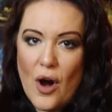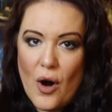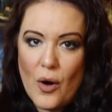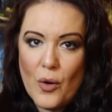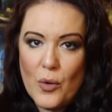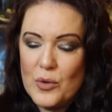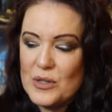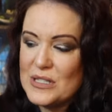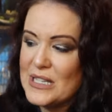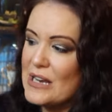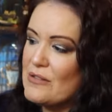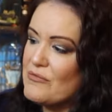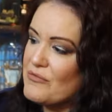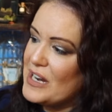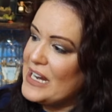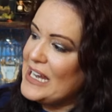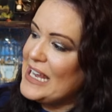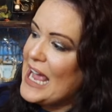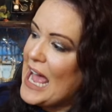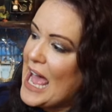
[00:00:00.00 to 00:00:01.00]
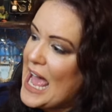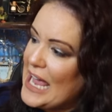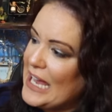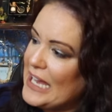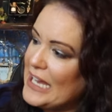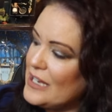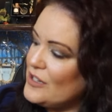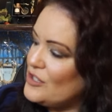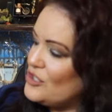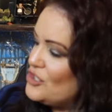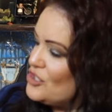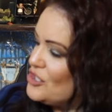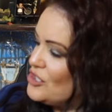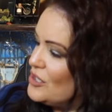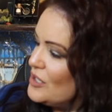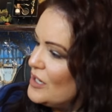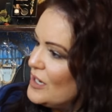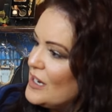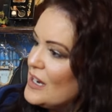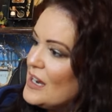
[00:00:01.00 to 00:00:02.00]
old, like really
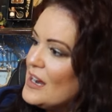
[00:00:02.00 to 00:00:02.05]
aged.